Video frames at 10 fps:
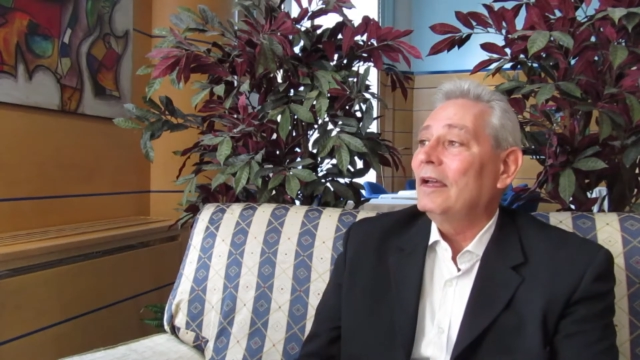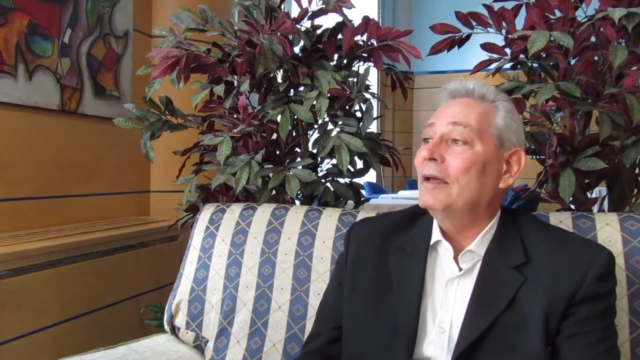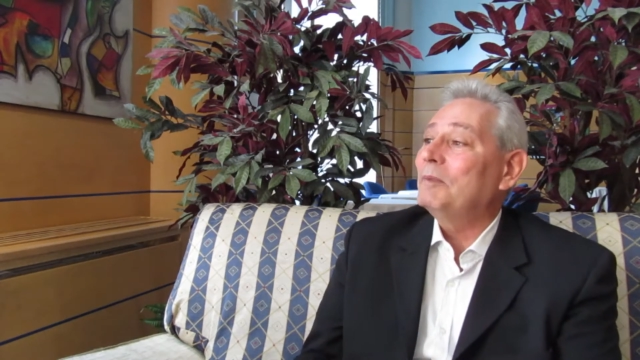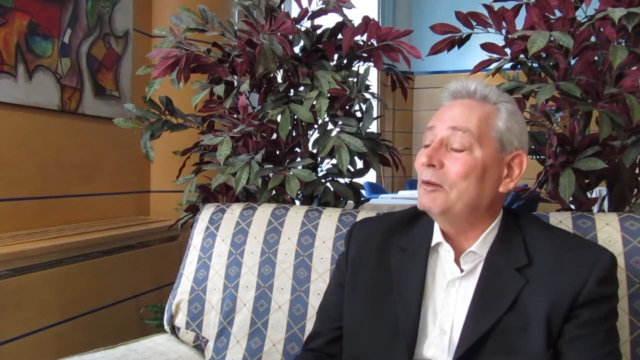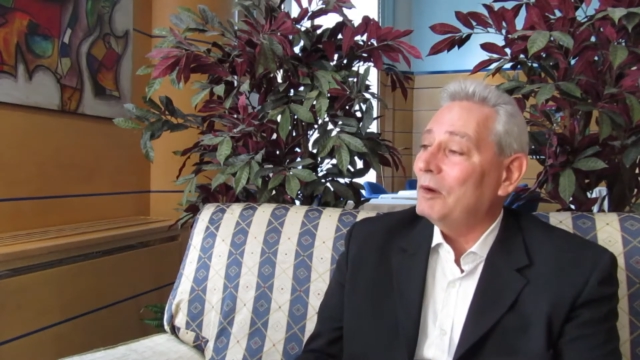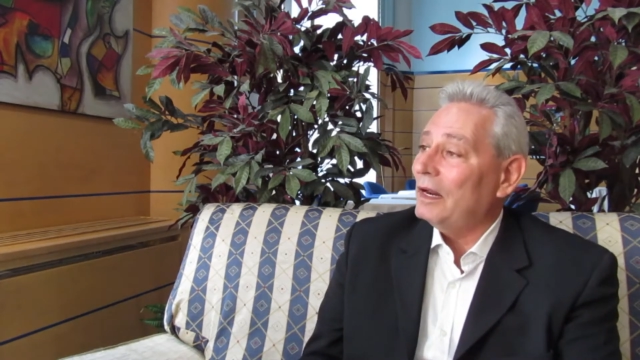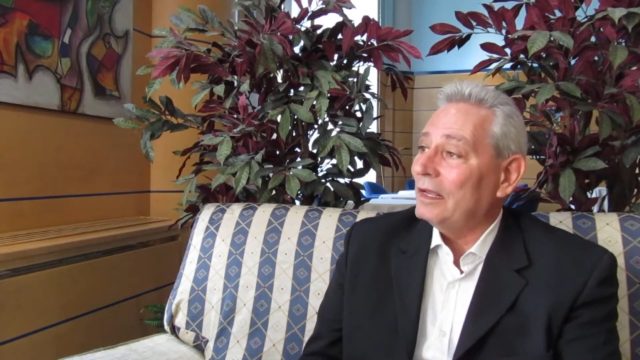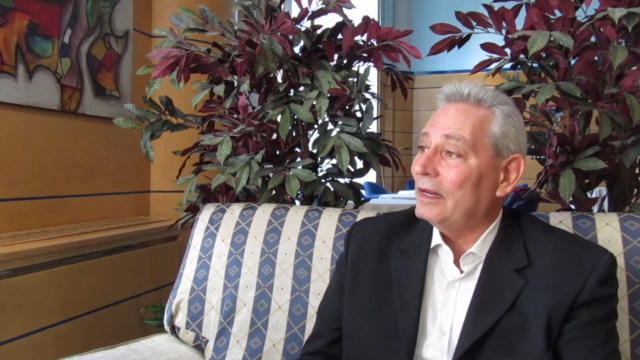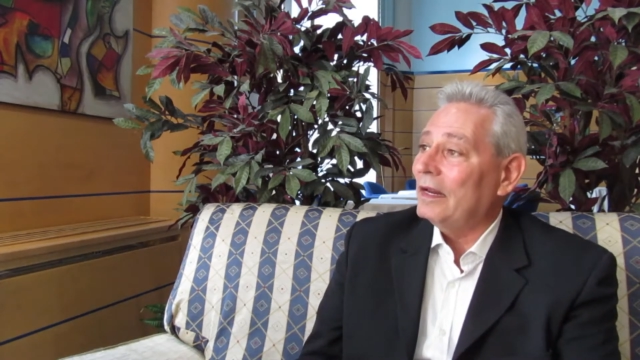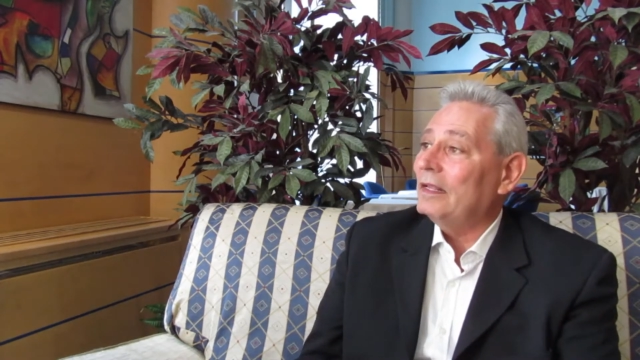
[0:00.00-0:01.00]
and be
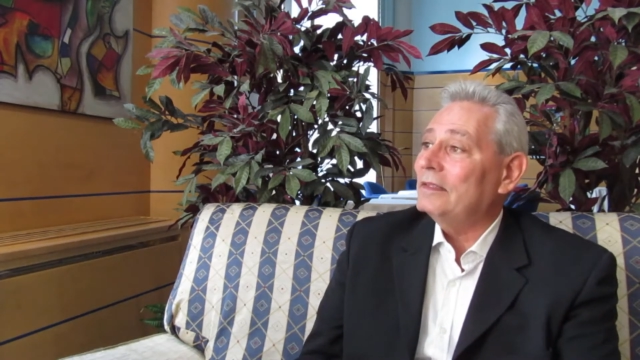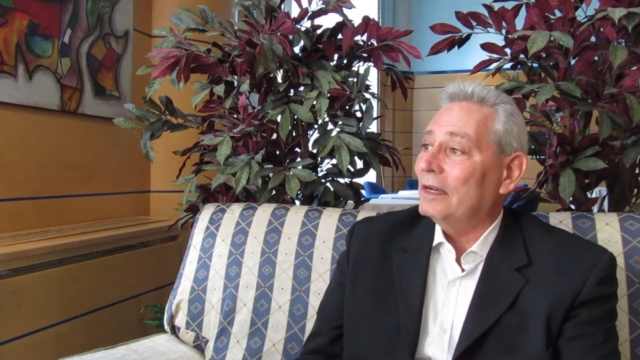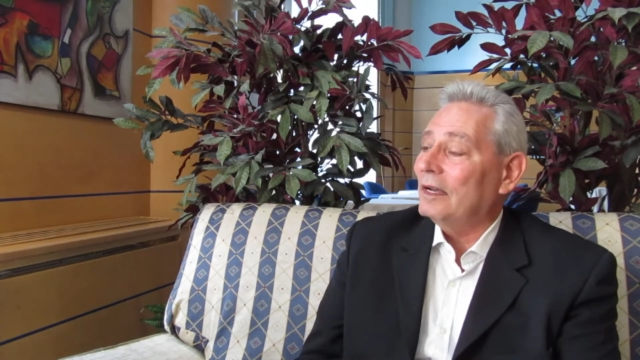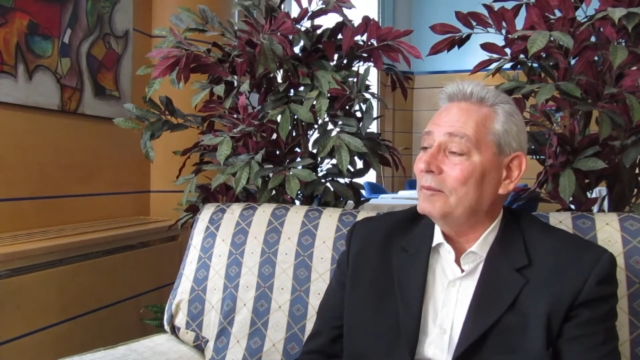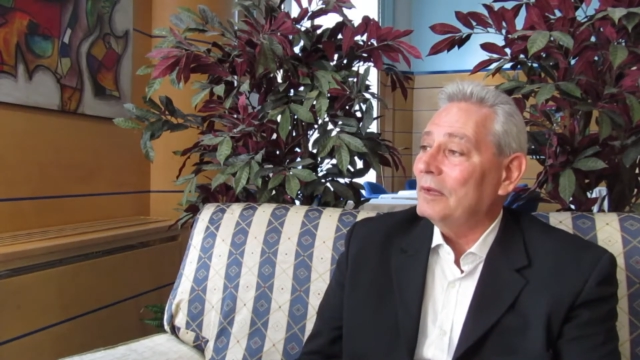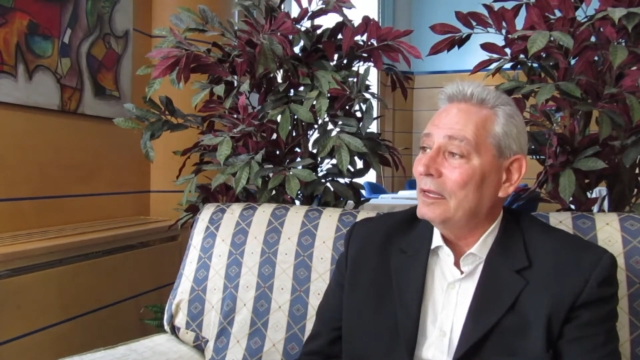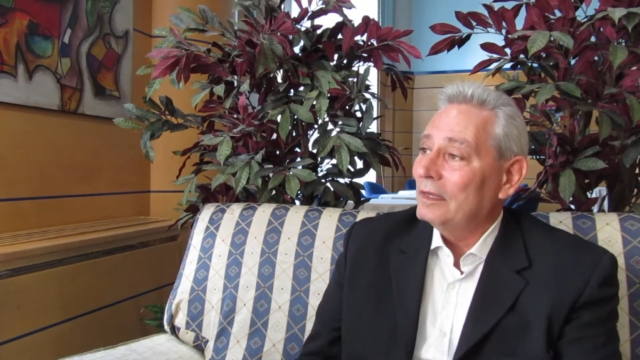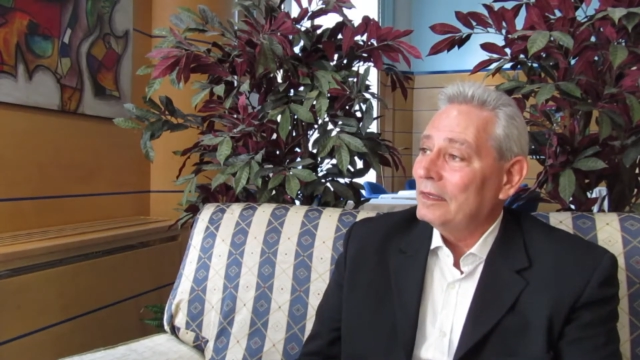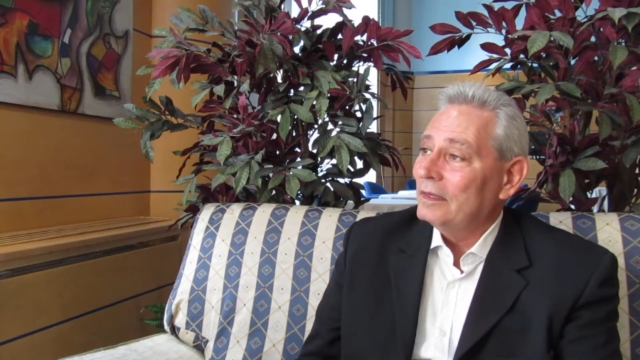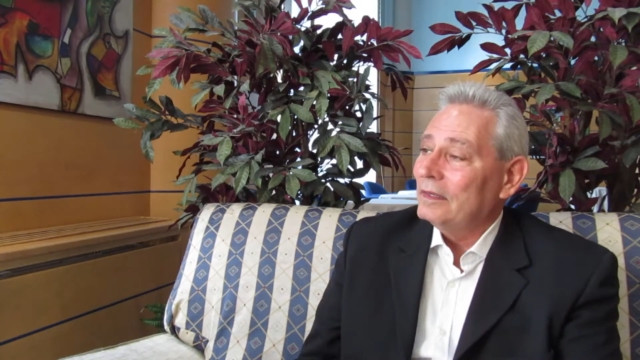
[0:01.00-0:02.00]
ready at any time
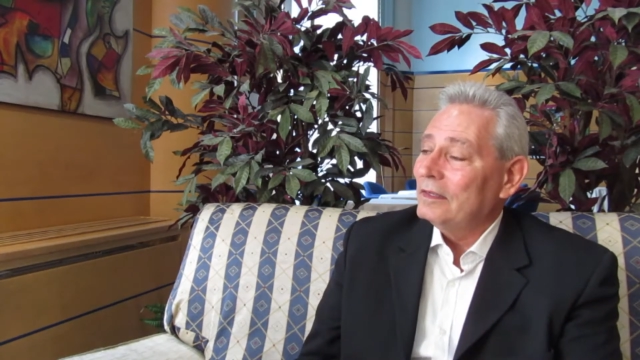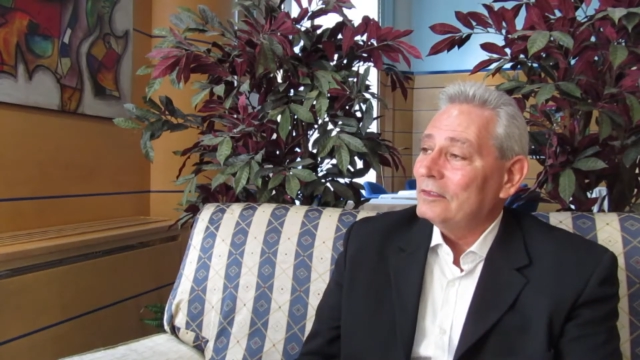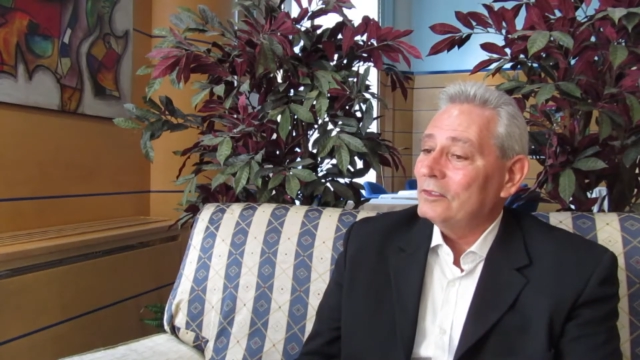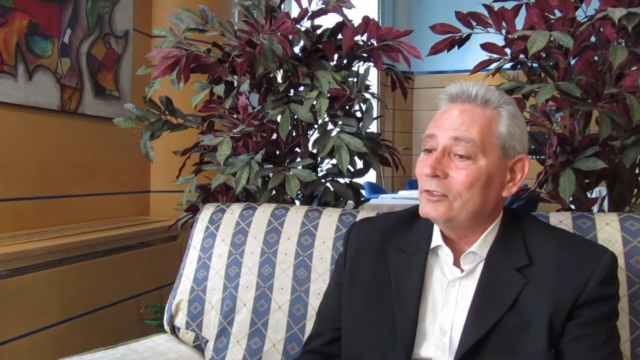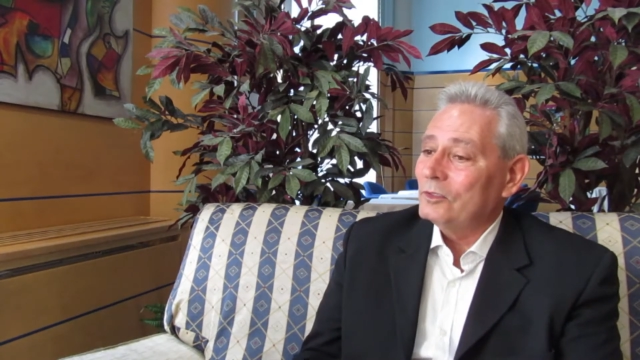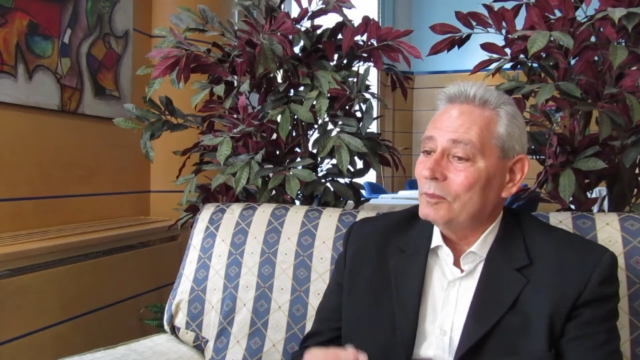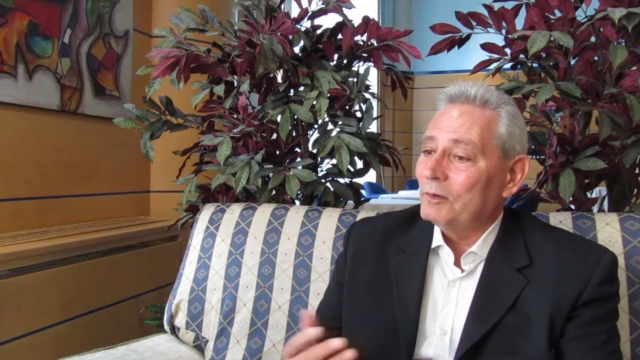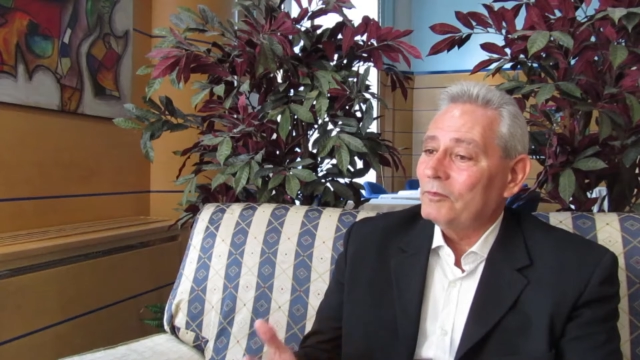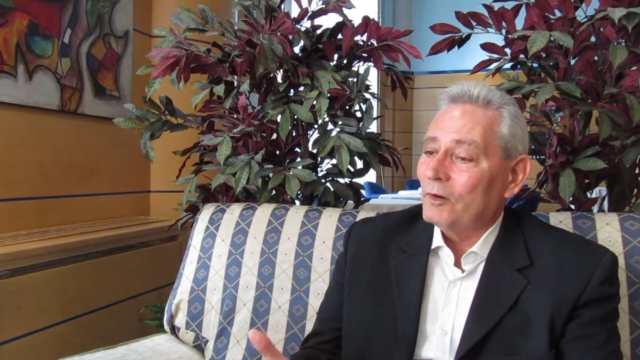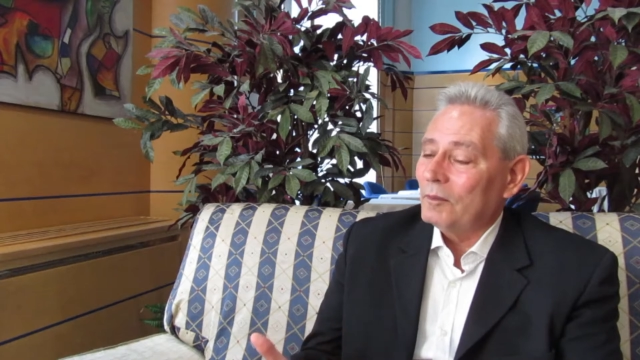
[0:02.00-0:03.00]
to do a
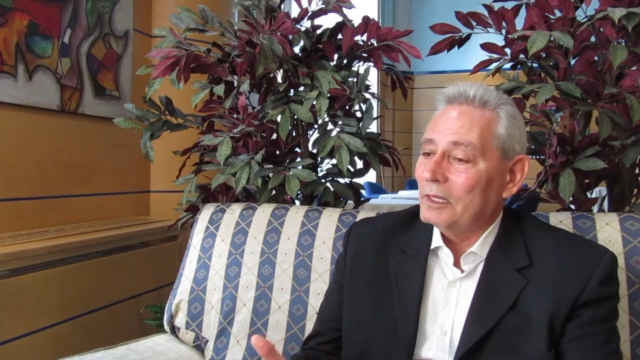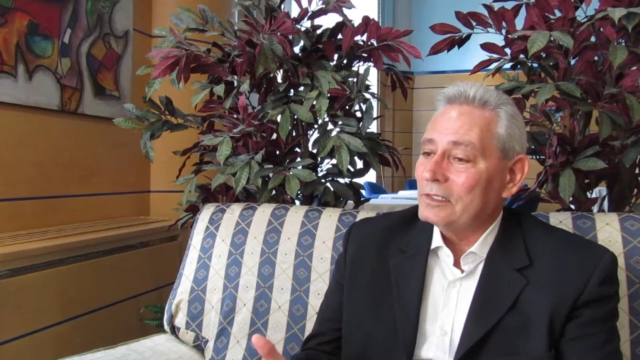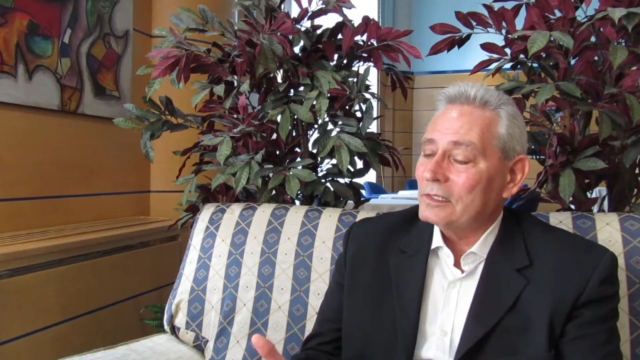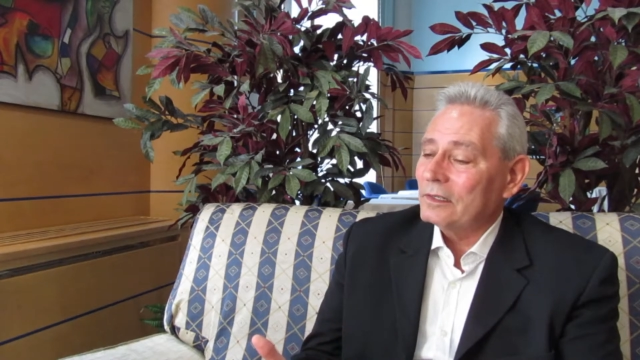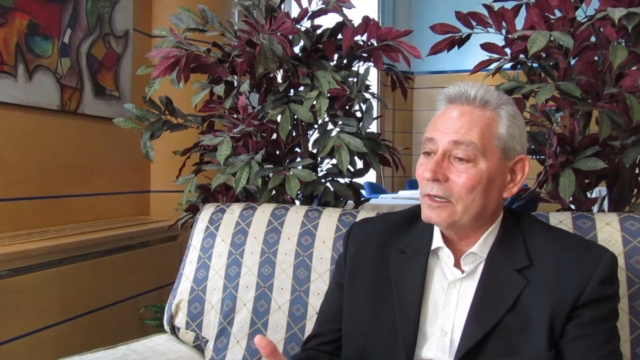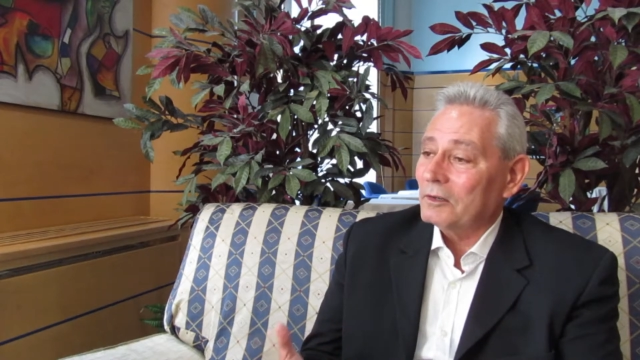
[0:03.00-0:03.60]
performance,